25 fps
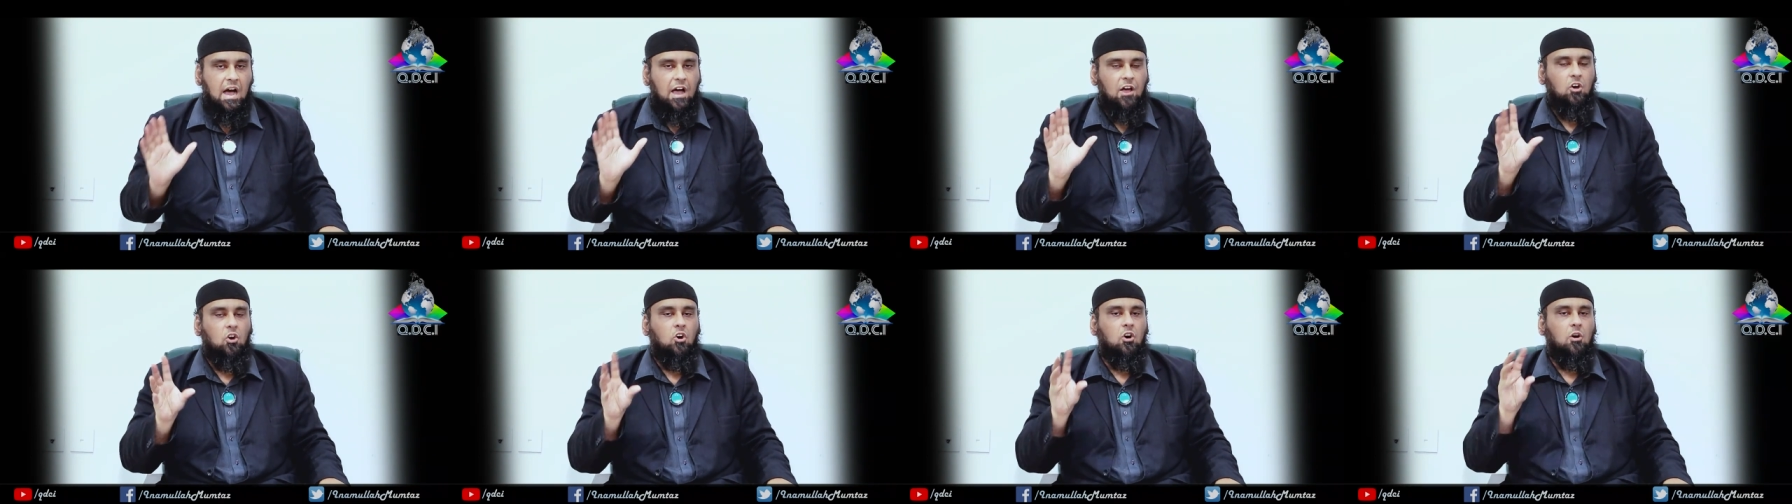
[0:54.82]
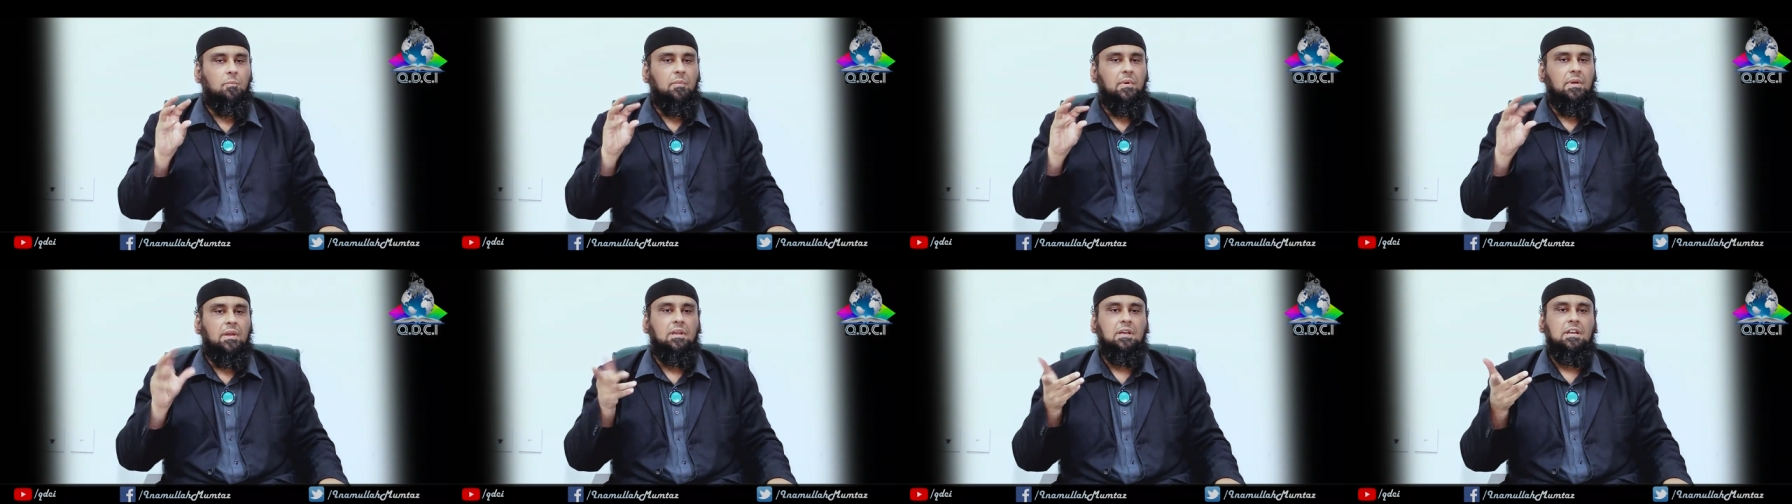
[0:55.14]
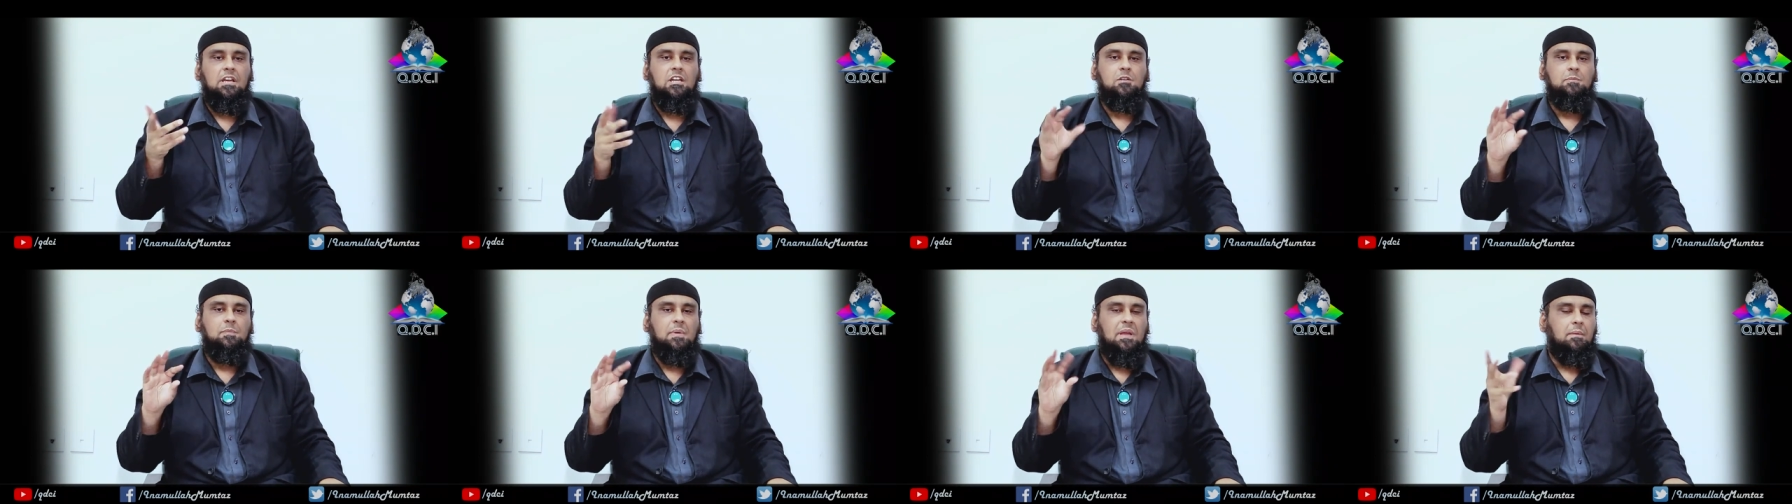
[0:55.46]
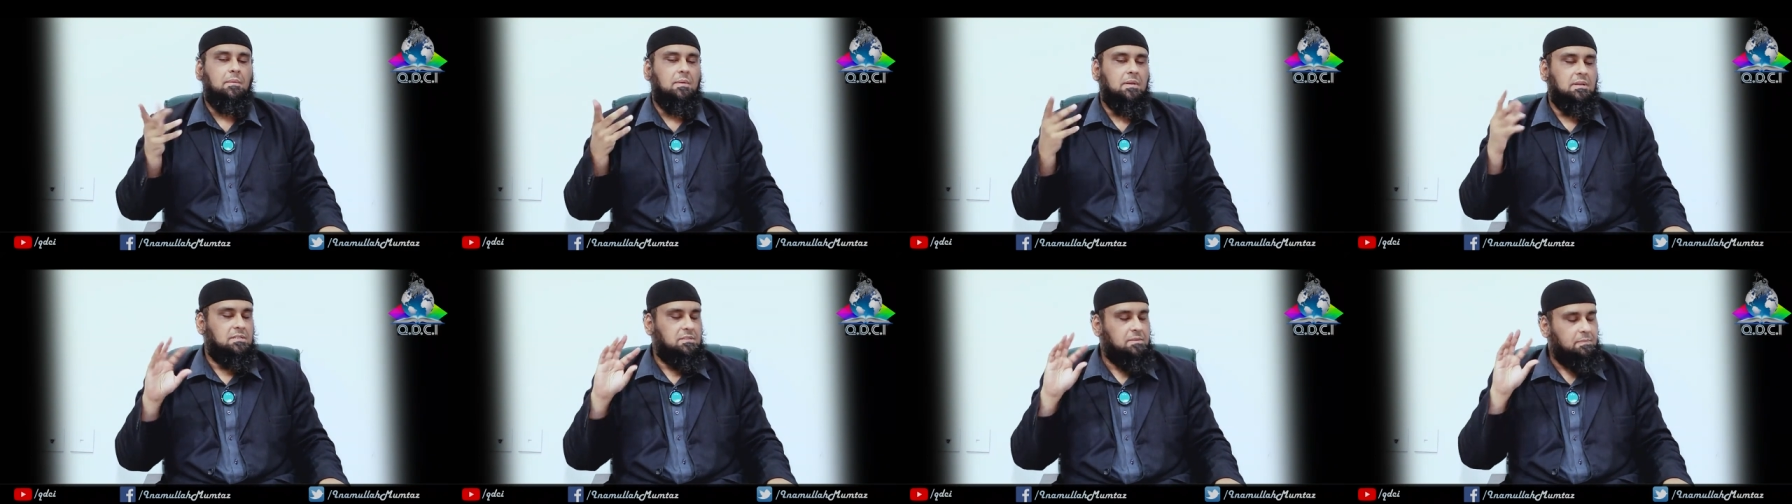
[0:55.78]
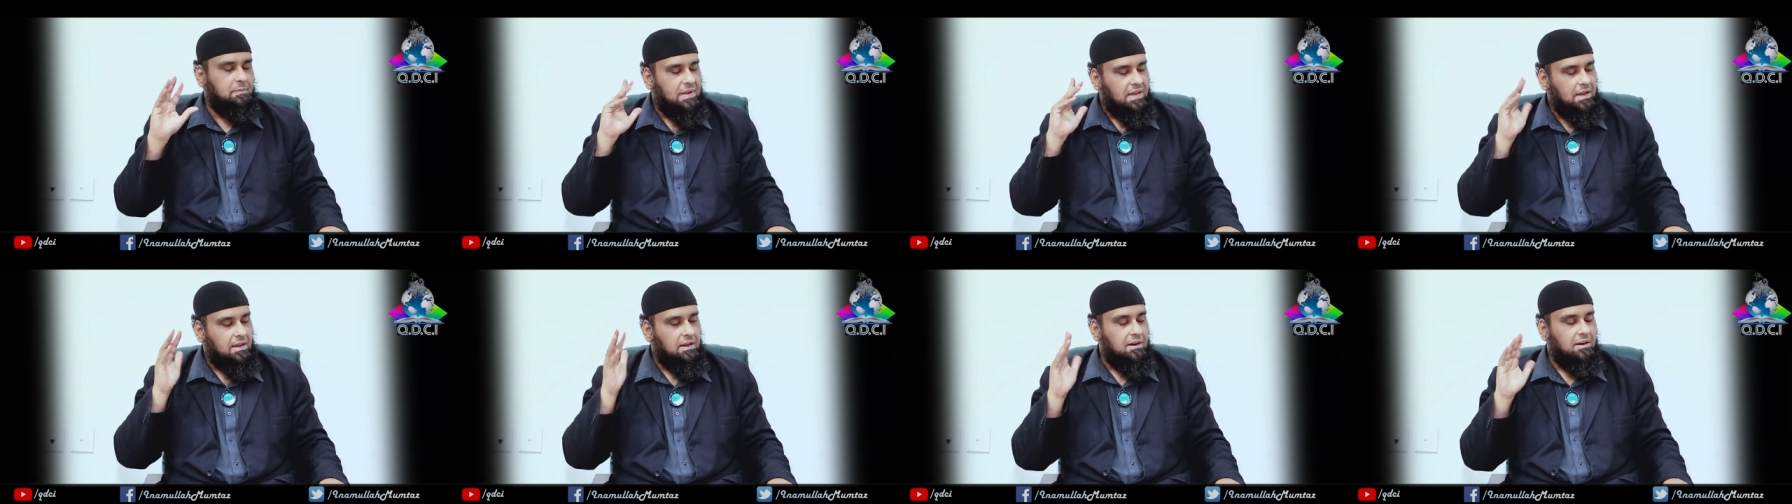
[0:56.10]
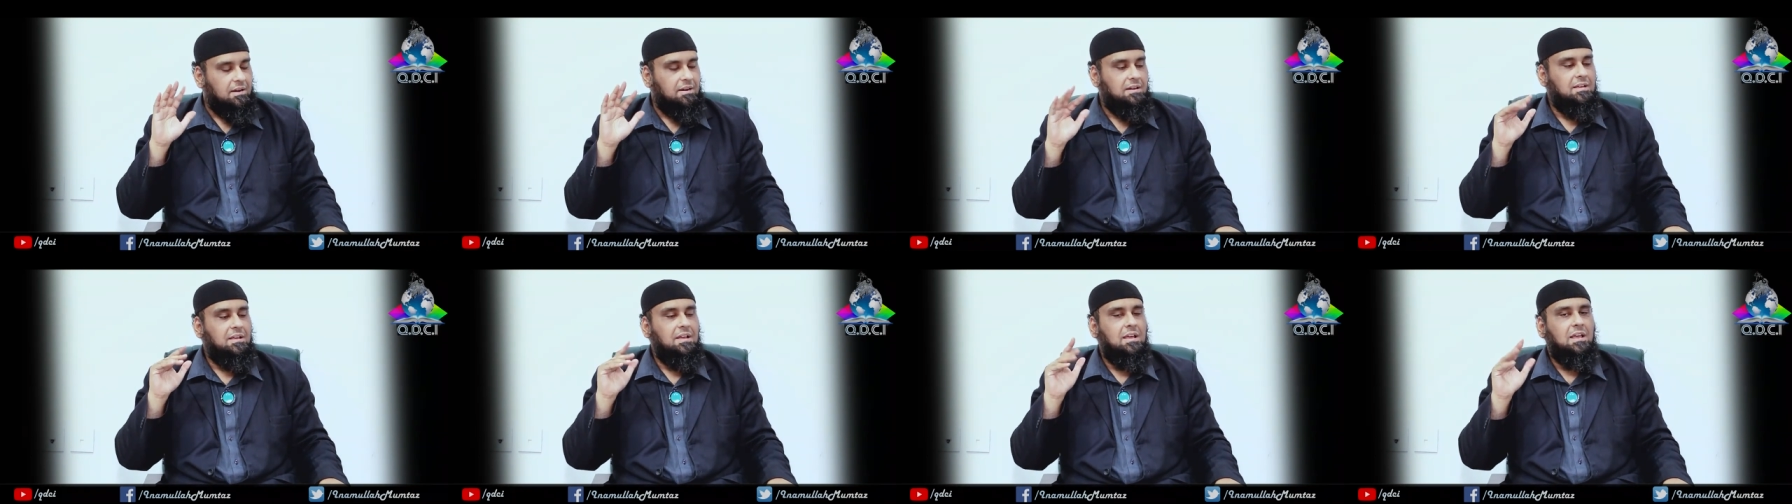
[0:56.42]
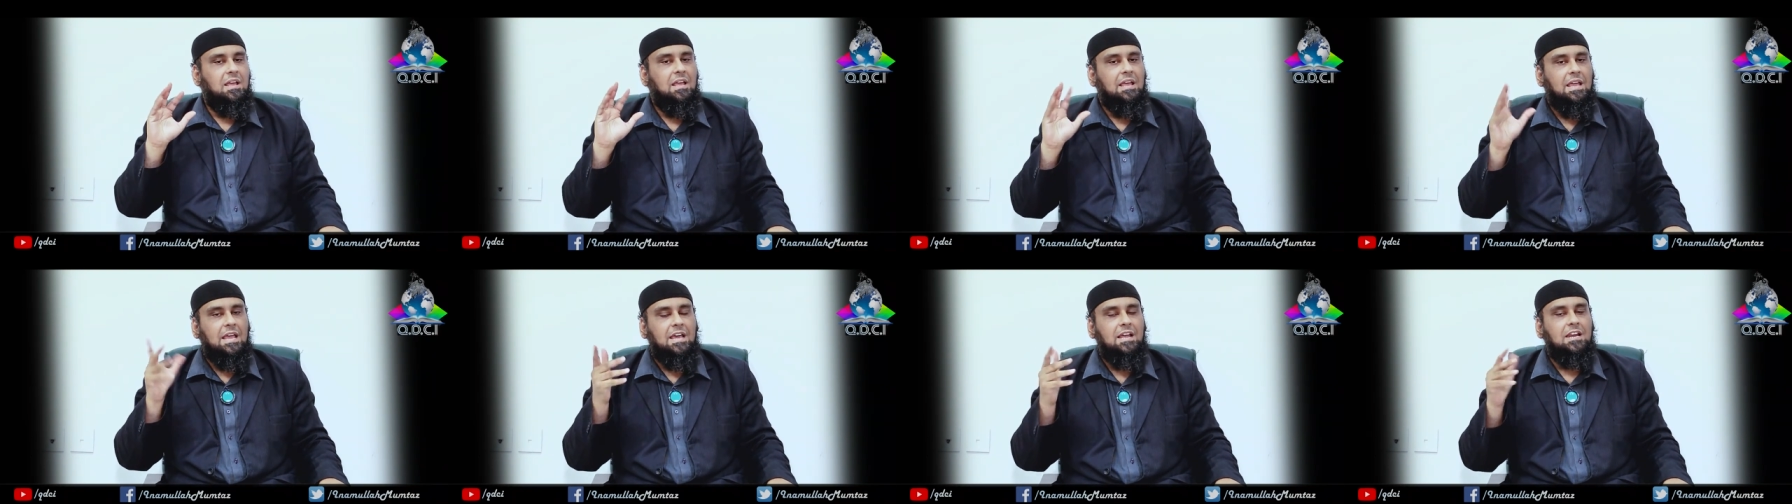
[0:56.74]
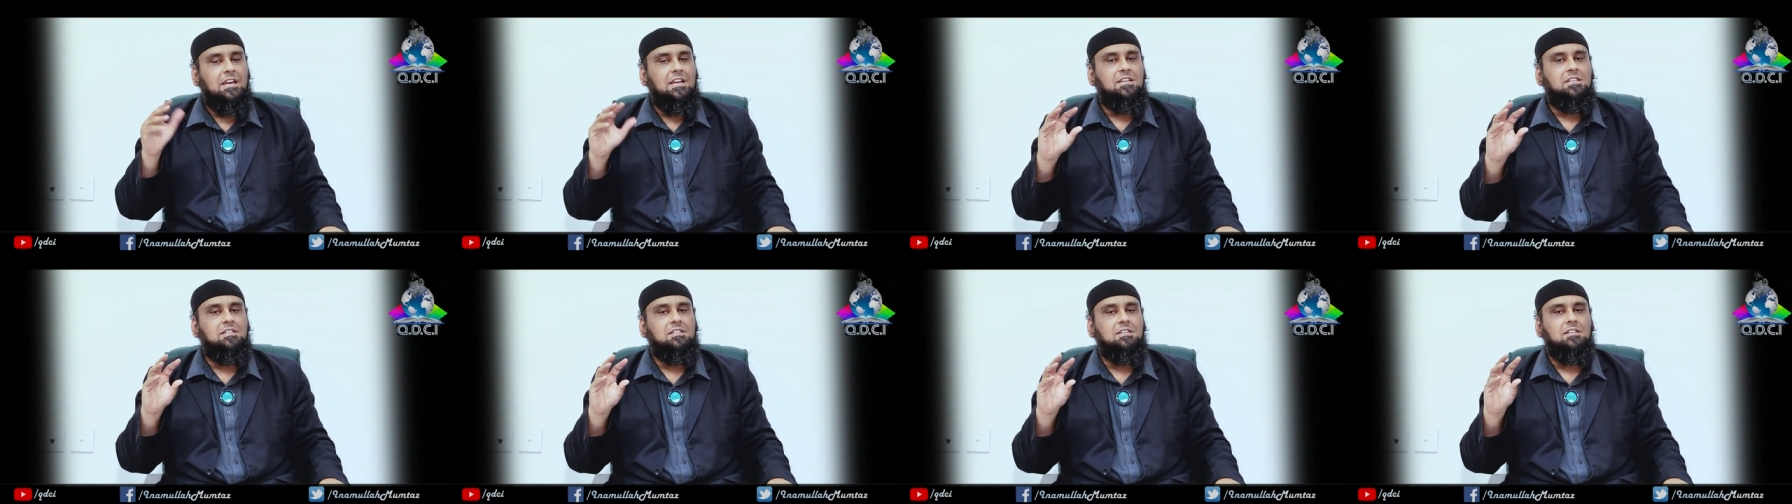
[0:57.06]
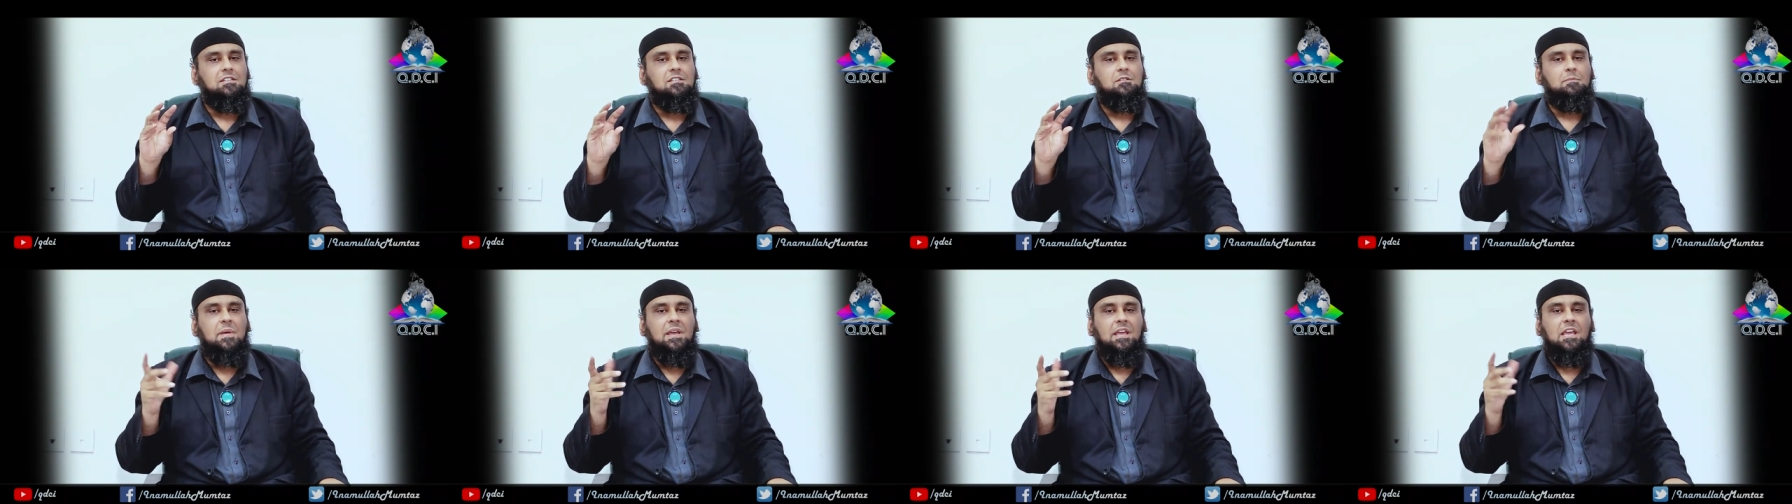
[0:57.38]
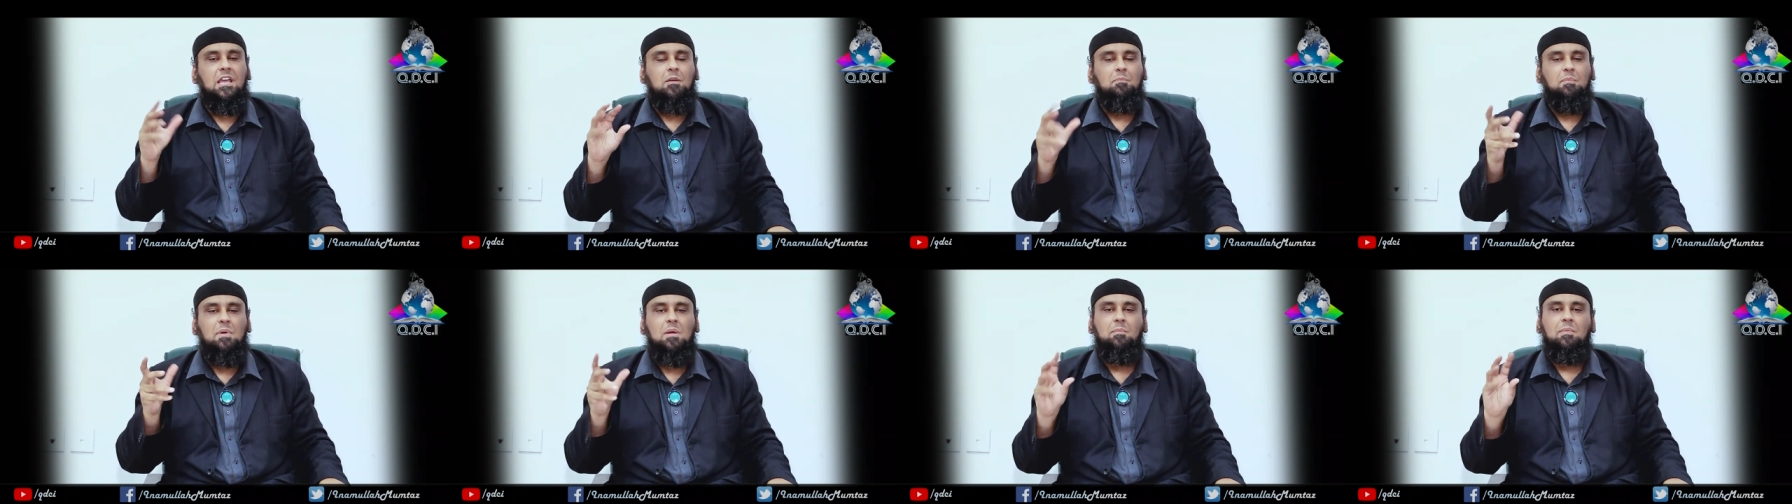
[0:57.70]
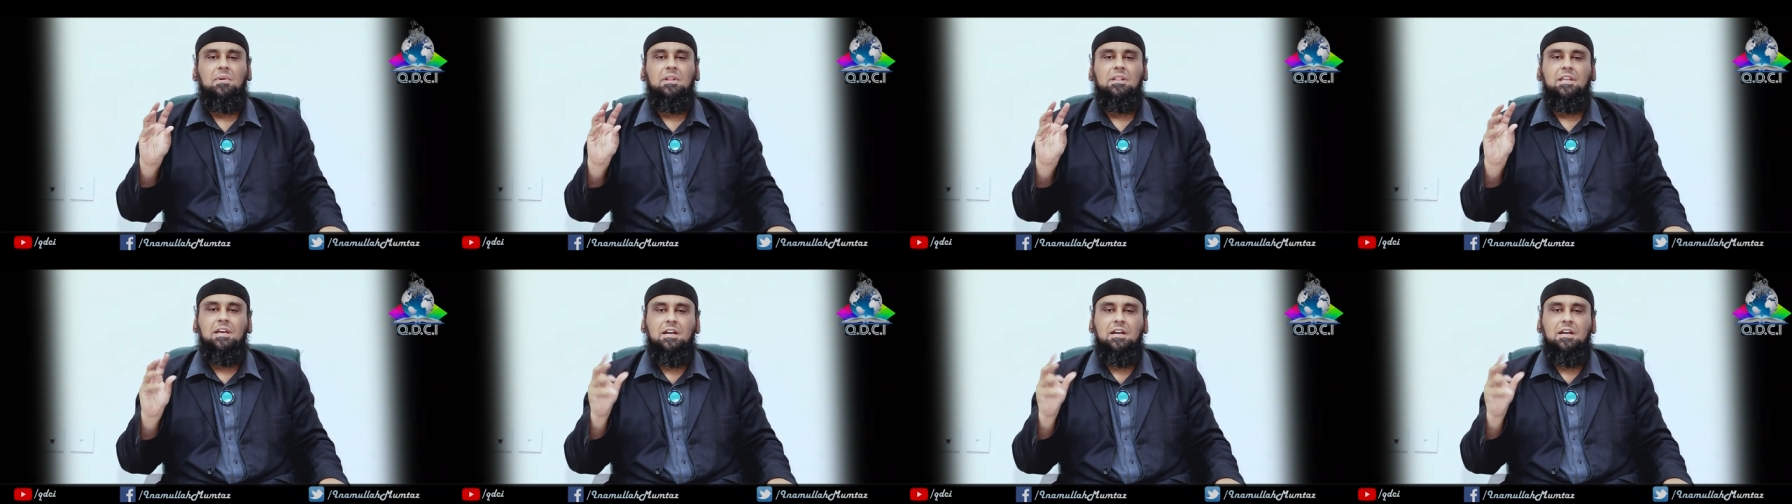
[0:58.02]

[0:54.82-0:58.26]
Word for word: I hope English people speak English speaking people,